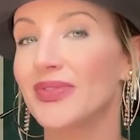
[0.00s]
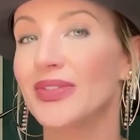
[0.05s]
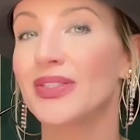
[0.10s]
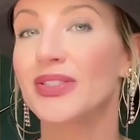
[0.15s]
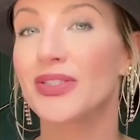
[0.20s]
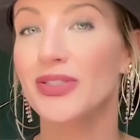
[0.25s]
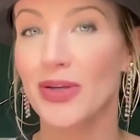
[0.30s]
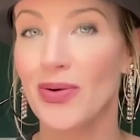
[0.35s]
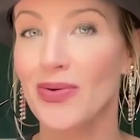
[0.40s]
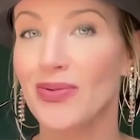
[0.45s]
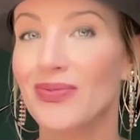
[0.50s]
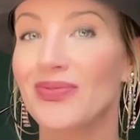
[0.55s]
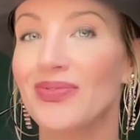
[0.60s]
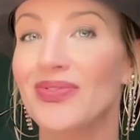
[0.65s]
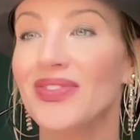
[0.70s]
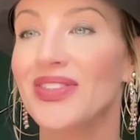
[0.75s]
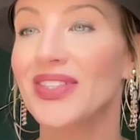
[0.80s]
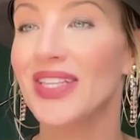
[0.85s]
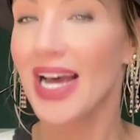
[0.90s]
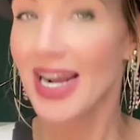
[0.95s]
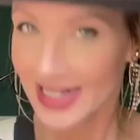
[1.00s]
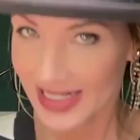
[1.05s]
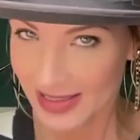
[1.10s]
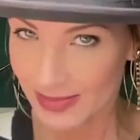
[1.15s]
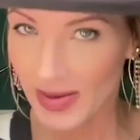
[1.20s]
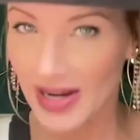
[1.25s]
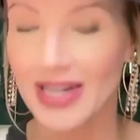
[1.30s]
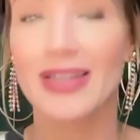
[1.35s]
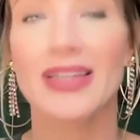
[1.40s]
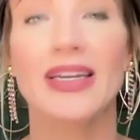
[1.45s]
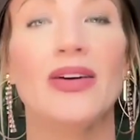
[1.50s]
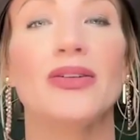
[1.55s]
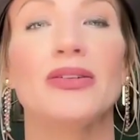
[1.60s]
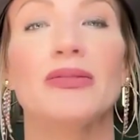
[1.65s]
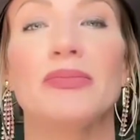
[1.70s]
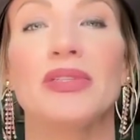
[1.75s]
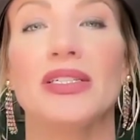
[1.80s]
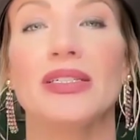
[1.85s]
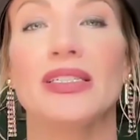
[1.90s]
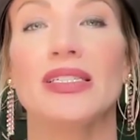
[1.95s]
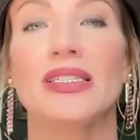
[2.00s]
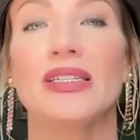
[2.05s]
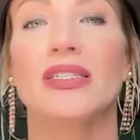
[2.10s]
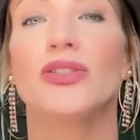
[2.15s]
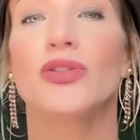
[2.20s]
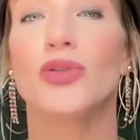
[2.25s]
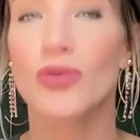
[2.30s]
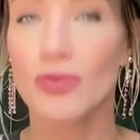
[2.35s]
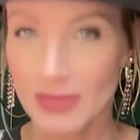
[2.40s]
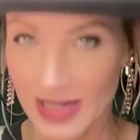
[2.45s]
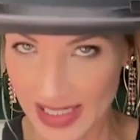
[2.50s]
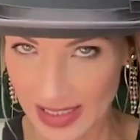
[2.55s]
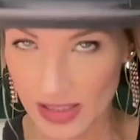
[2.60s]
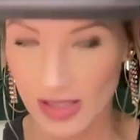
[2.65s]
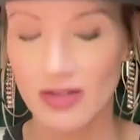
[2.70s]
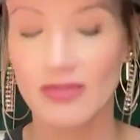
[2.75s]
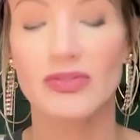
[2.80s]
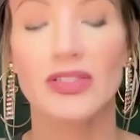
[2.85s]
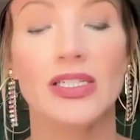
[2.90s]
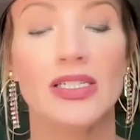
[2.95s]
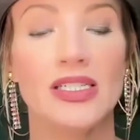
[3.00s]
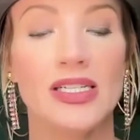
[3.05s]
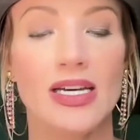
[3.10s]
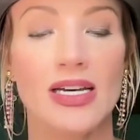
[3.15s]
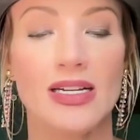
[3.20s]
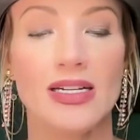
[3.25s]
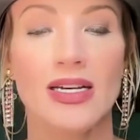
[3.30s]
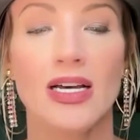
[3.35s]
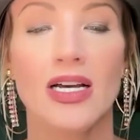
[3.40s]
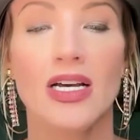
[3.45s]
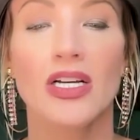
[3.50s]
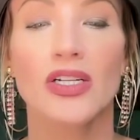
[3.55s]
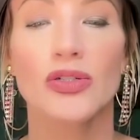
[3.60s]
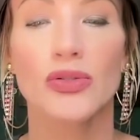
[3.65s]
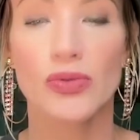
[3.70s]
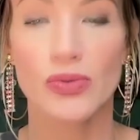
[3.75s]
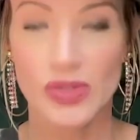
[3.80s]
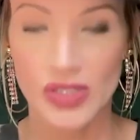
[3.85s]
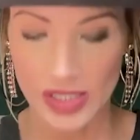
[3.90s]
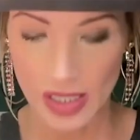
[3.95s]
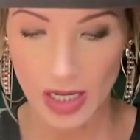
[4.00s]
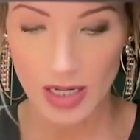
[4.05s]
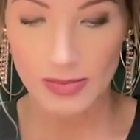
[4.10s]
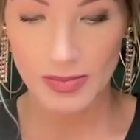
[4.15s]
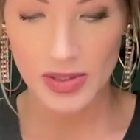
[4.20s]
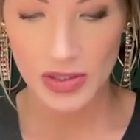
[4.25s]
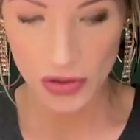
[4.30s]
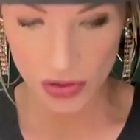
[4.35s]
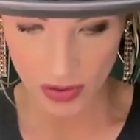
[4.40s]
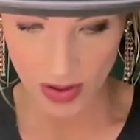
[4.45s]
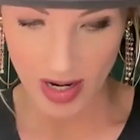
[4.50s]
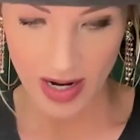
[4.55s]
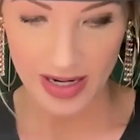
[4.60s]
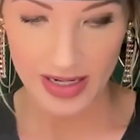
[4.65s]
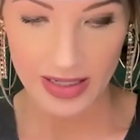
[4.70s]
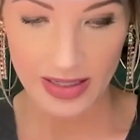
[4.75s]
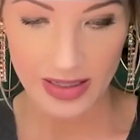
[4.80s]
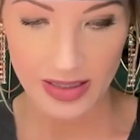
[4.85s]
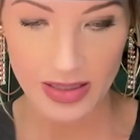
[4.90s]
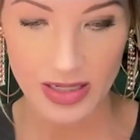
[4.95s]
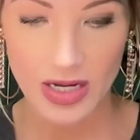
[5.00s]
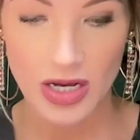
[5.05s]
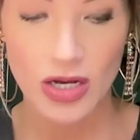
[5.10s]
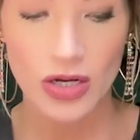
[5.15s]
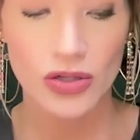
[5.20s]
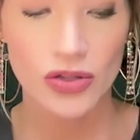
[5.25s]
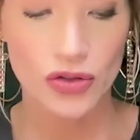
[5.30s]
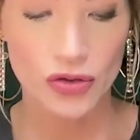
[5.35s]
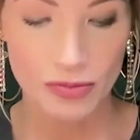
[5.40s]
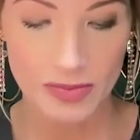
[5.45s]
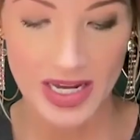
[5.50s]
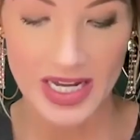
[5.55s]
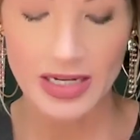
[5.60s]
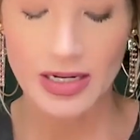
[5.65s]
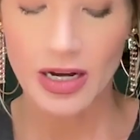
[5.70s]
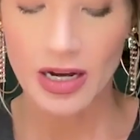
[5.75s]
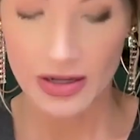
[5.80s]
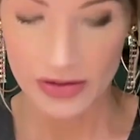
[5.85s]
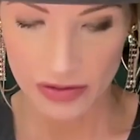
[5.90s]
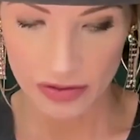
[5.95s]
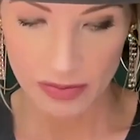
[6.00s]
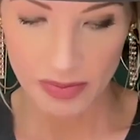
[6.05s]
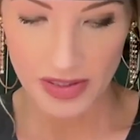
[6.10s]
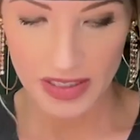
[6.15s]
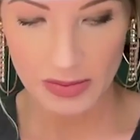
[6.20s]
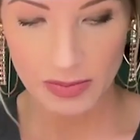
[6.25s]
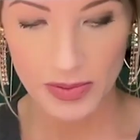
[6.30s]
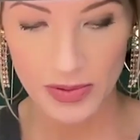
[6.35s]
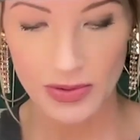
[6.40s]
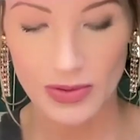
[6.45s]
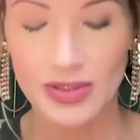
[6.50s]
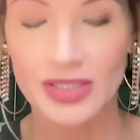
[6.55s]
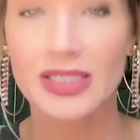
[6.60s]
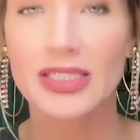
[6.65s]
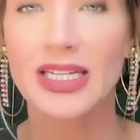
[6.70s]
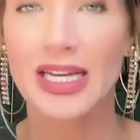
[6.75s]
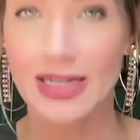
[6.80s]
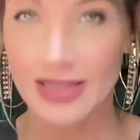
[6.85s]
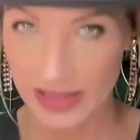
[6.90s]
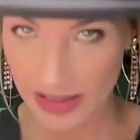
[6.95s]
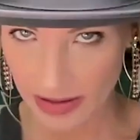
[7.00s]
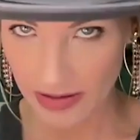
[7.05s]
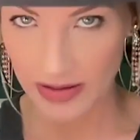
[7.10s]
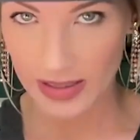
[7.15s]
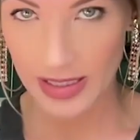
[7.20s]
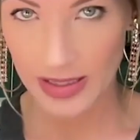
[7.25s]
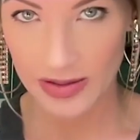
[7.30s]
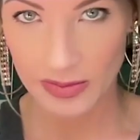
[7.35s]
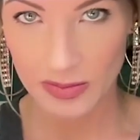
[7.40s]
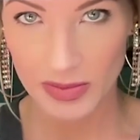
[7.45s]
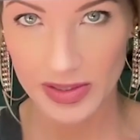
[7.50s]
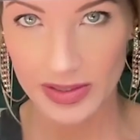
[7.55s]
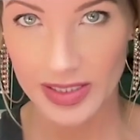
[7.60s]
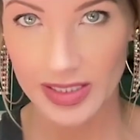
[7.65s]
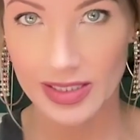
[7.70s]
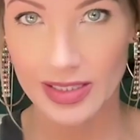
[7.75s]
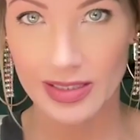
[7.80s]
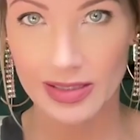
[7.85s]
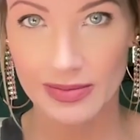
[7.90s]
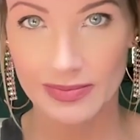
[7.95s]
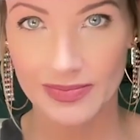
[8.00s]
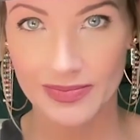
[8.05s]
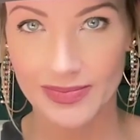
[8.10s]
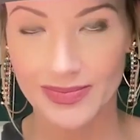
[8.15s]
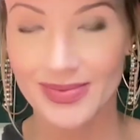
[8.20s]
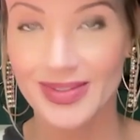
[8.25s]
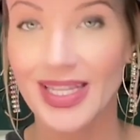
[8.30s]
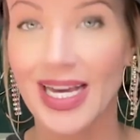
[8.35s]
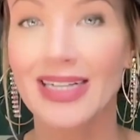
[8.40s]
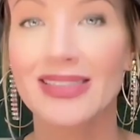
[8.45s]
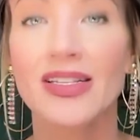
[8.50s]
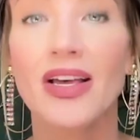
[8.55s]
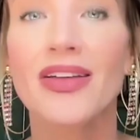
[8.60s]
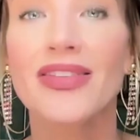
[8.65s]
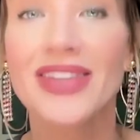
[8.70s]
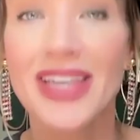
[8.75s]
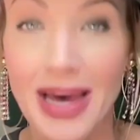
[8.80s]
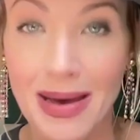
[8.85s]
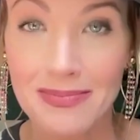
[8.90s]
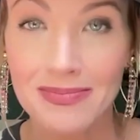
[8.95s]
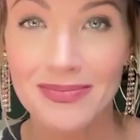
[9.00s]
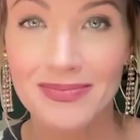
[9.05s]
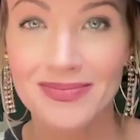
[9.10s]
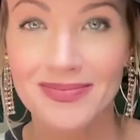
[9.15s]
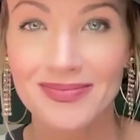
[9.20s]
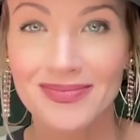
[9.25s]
So that is my accountability to myself today, to stop trying to make other people take their accountability. That's on them.